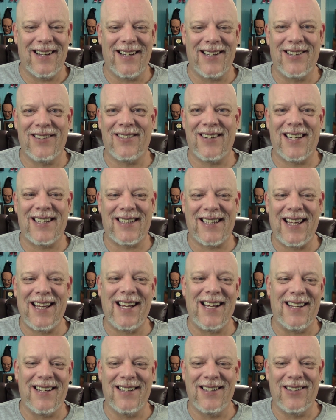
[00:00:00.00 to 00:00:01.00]
How do you rank
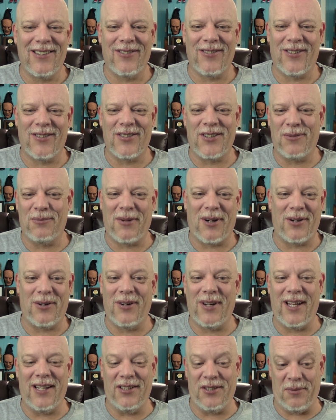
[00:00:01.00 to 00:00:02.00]
that,
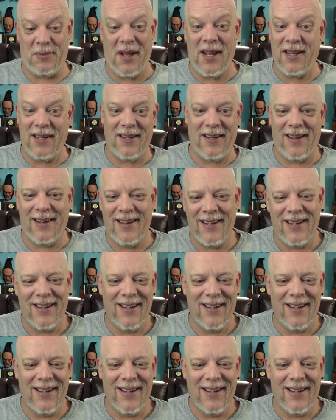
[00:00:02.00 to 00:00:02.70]
Orochimaru henchman?